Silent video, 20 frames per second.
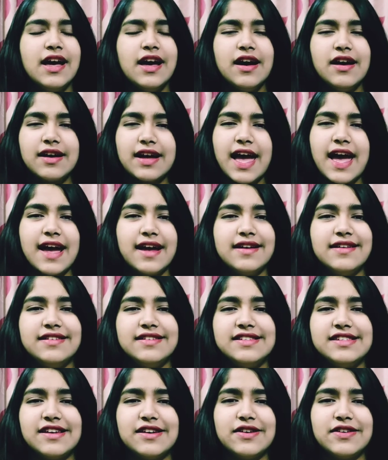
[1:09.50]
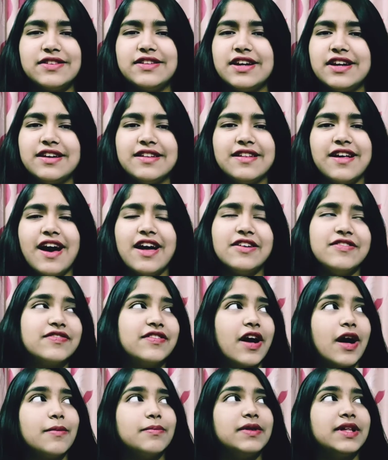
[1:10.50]
Okay, so there are a lot of
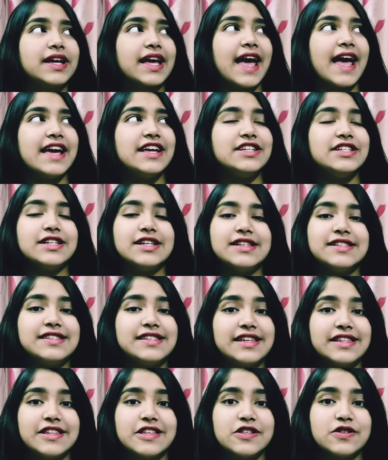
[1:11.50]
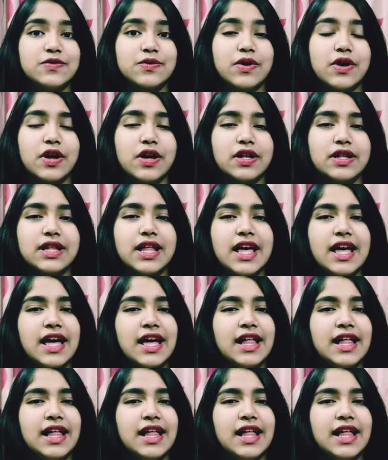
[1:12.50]
complications in this world